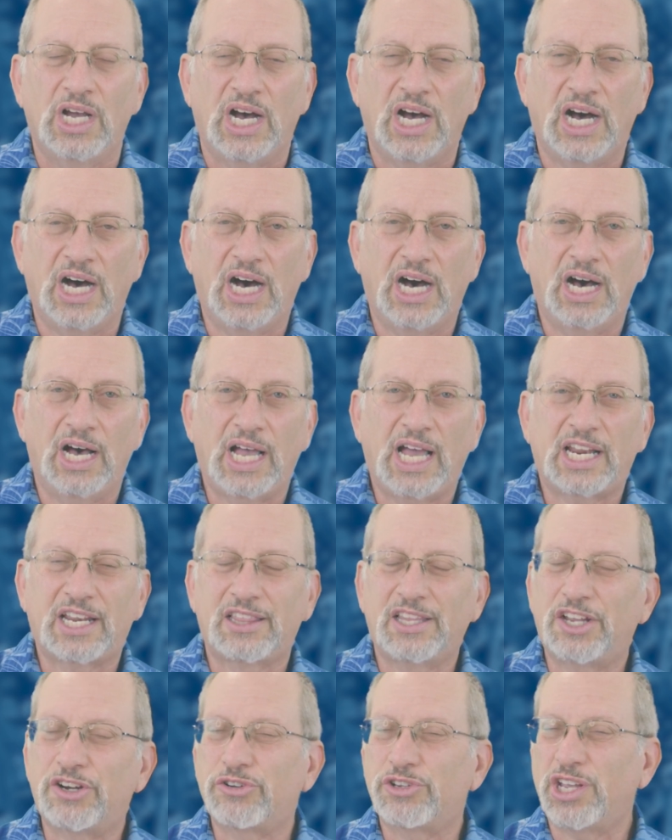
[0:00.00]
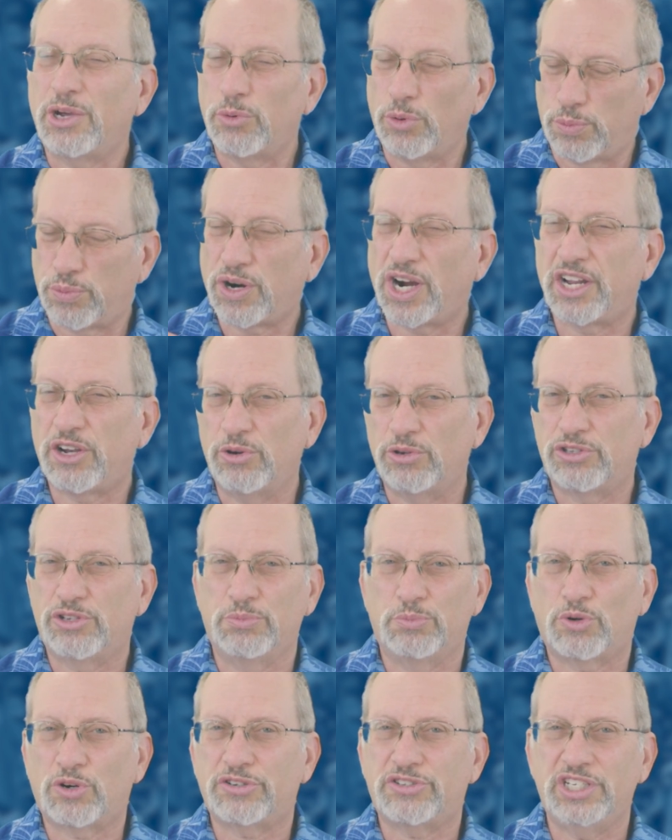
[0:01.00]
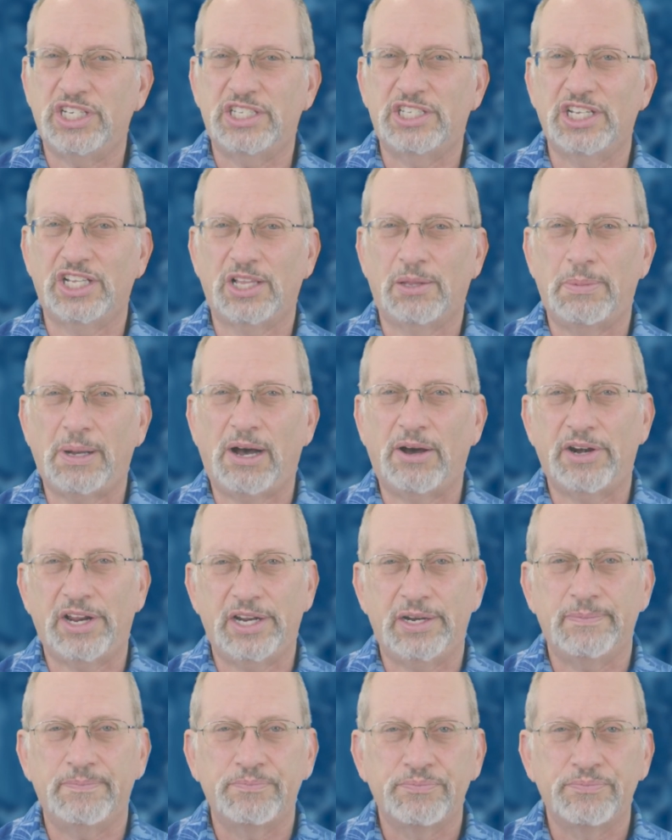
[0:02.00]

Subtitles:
at a later date, we'll probably go into more detail about it.